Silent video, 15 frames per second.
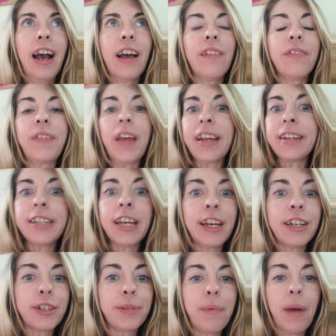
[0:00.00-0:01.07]
they
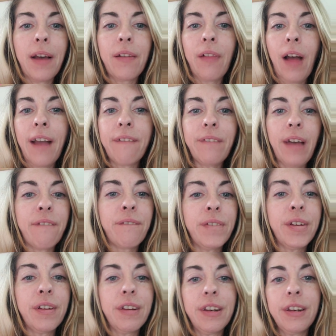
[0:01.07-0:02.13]
touched my life. I've
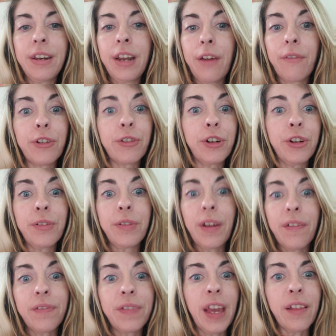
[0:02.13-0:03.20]
never knew
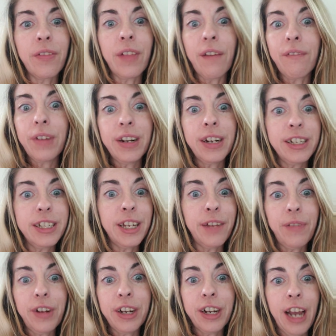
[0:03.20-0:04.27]
that. They live in a
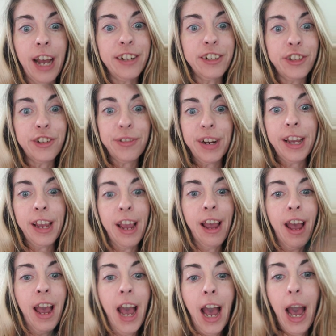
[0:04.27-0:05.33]
different country.
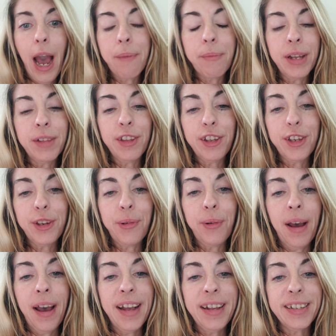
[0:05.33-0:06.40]
I'm in the
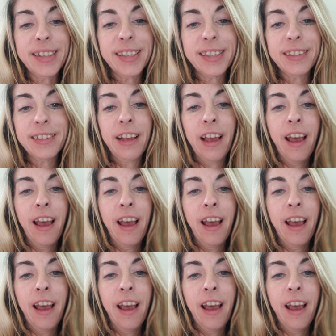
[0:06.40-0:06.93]
U.S.